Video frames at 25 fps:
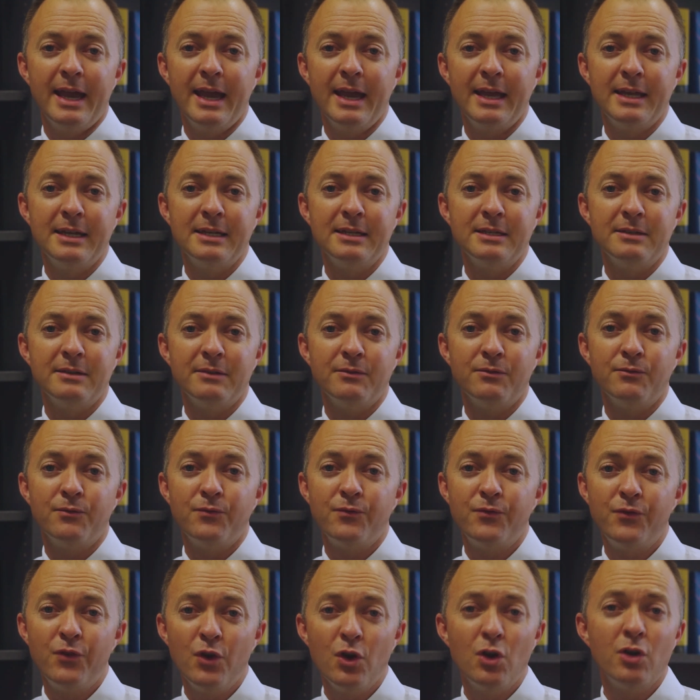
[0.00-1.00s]
And
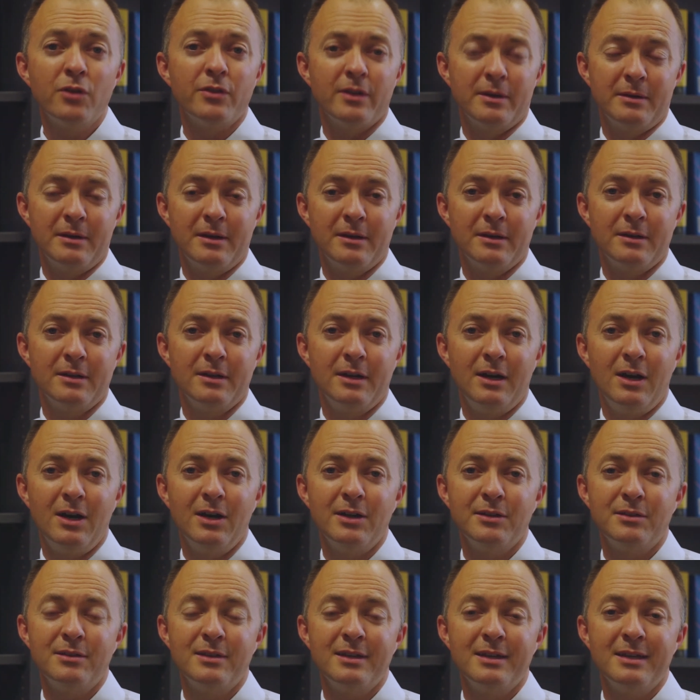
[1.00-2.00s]
further,
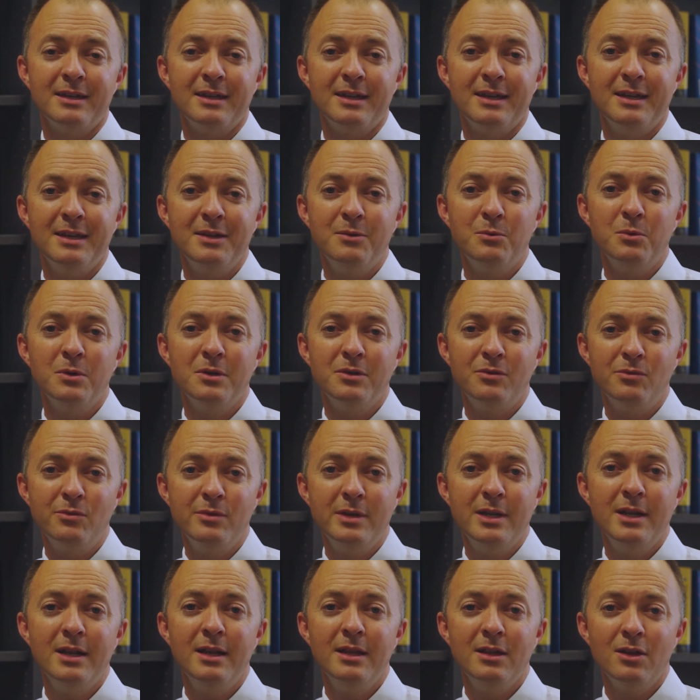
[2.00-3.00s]
I think he would
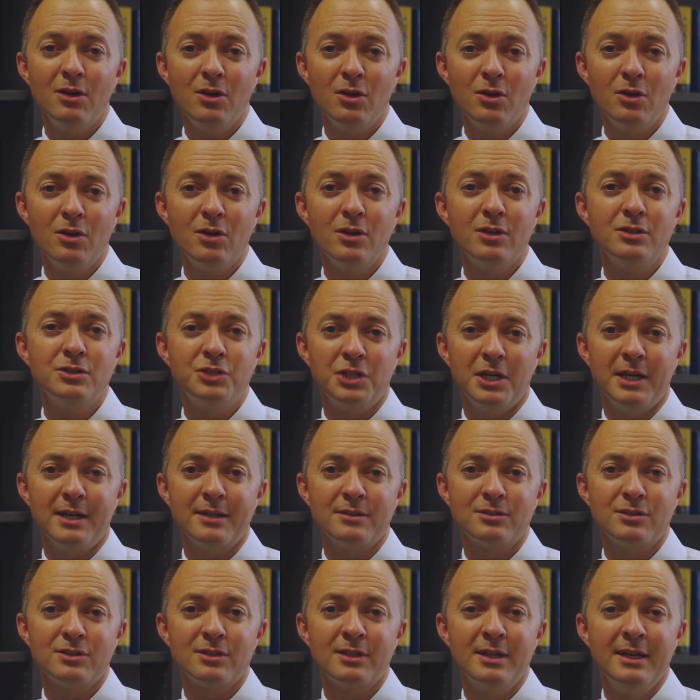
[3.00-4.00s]
really urge
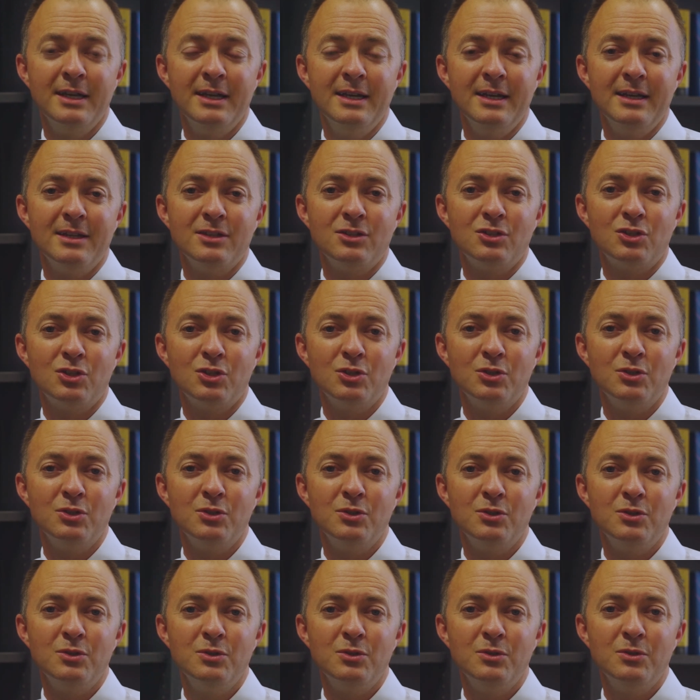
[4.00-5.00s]
us
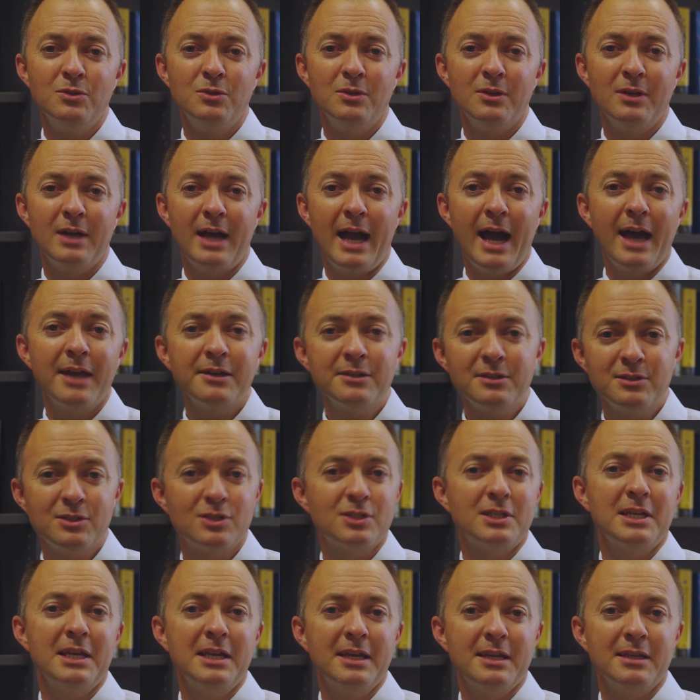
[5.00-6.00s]
to
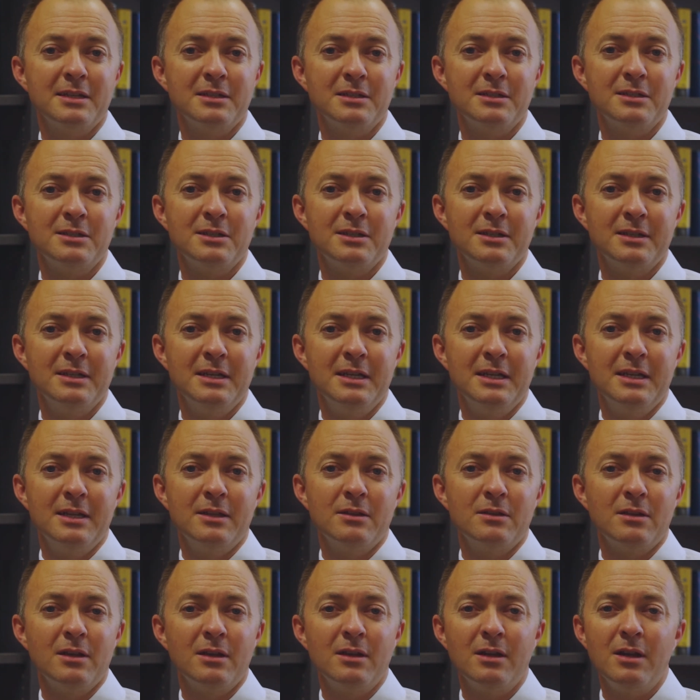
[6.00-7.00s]
understand
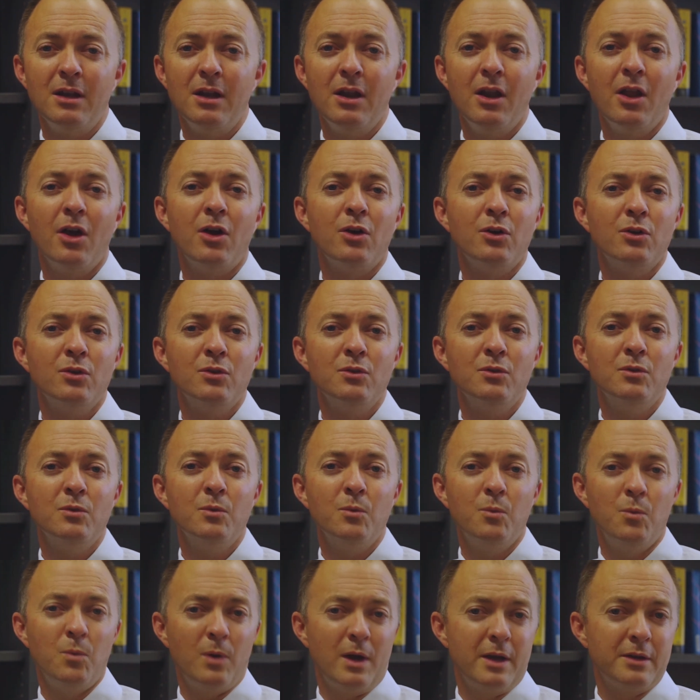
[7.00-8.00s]
that no
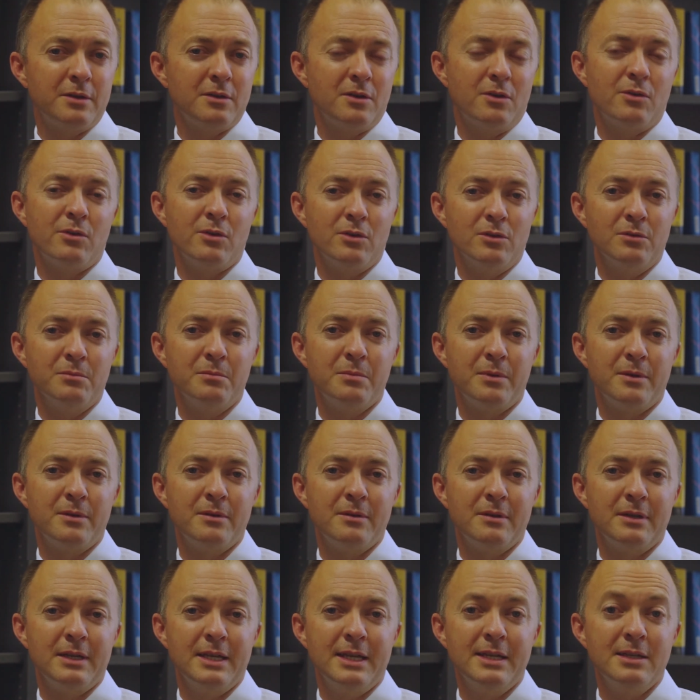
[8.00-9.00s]
one group
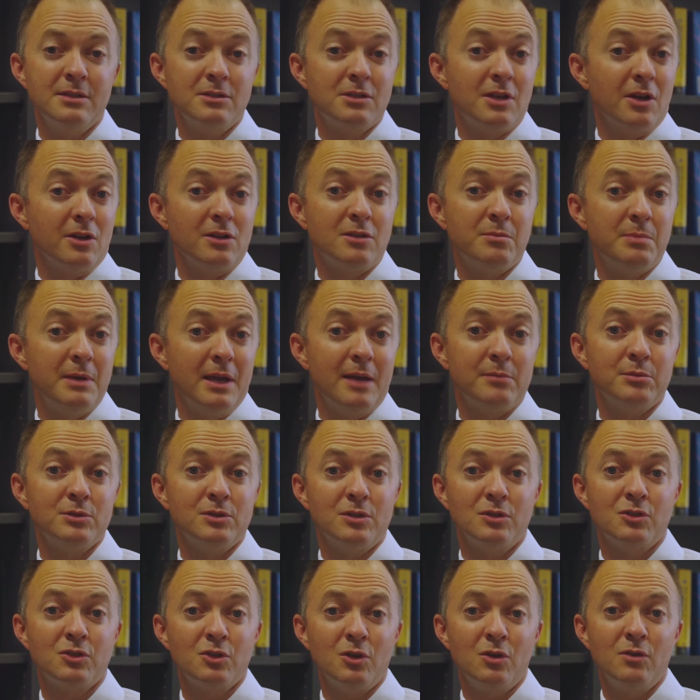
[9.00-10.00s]
is going to be able
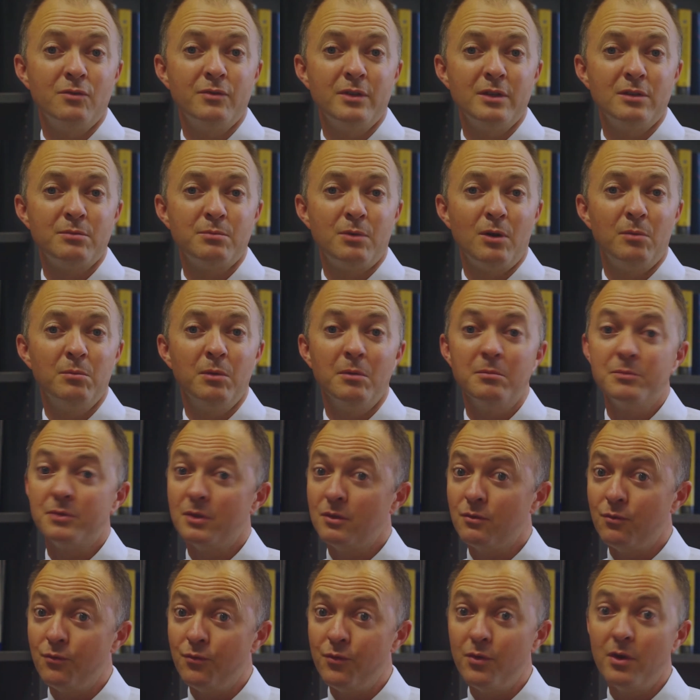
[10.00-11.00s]
to solve these
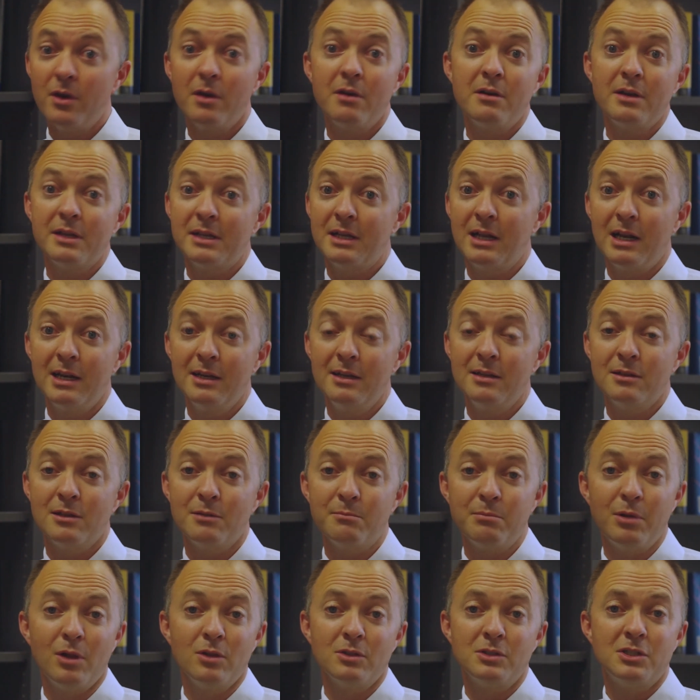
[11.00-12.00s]
problems. It's very clear
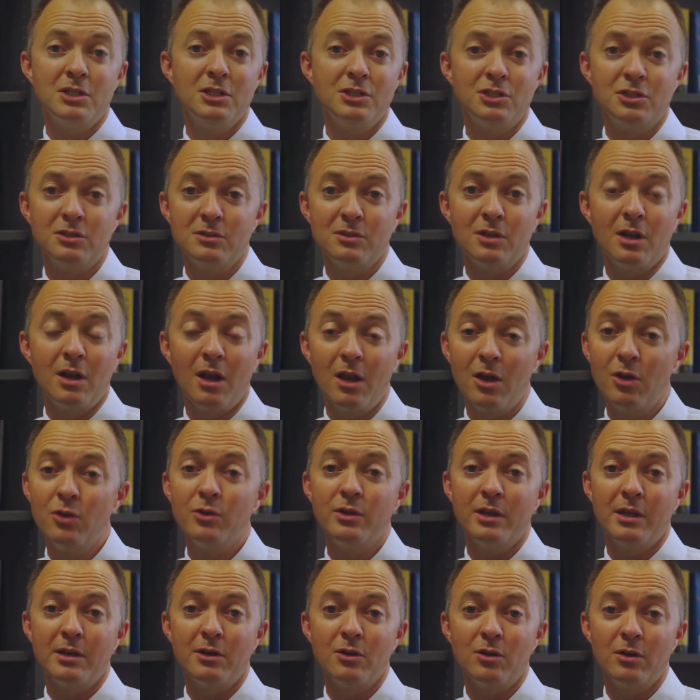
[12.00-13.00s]
that politicians
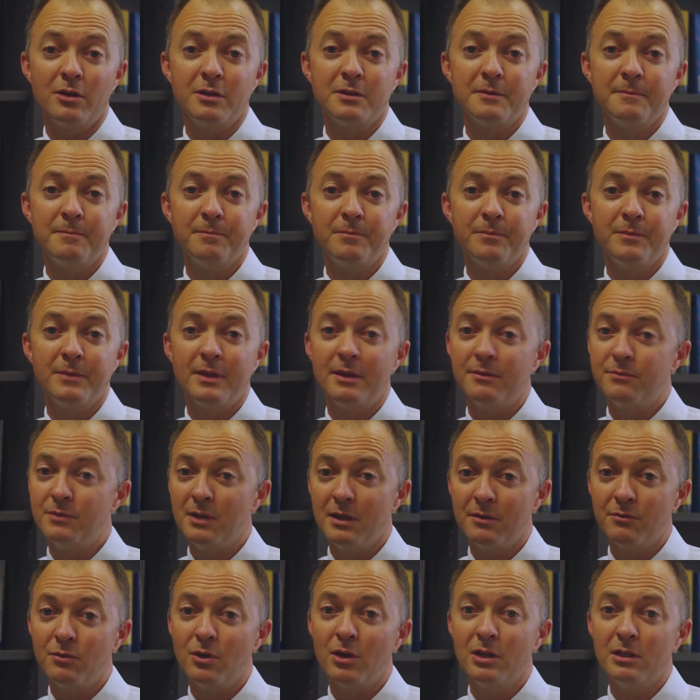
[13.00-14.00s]
alone are not. They've
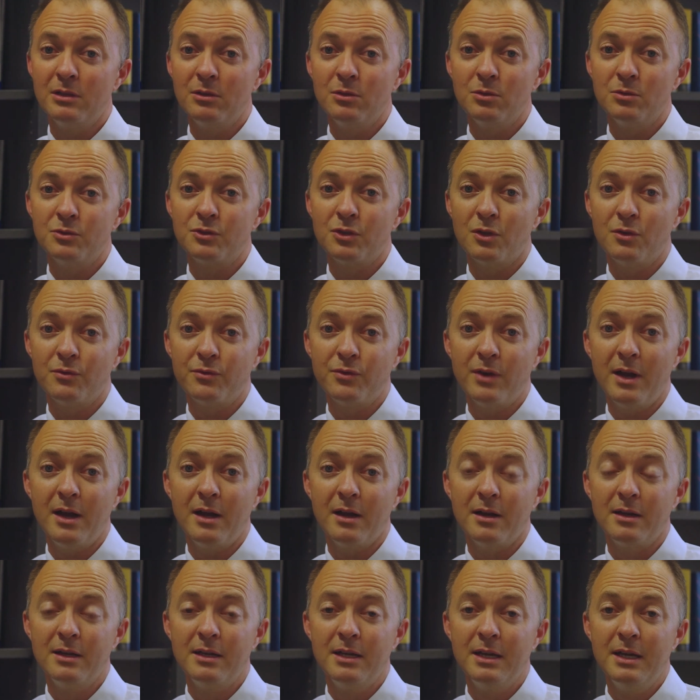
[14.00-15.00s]
done very little so
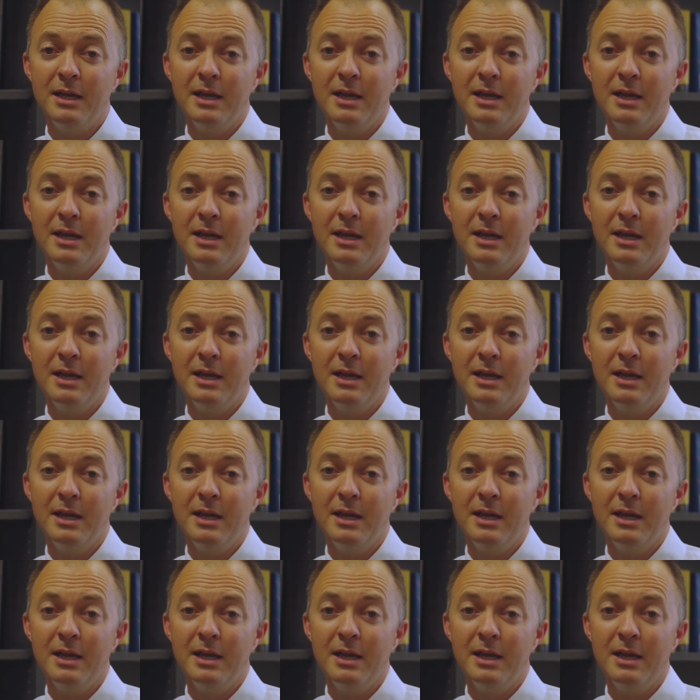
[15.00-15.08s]
far.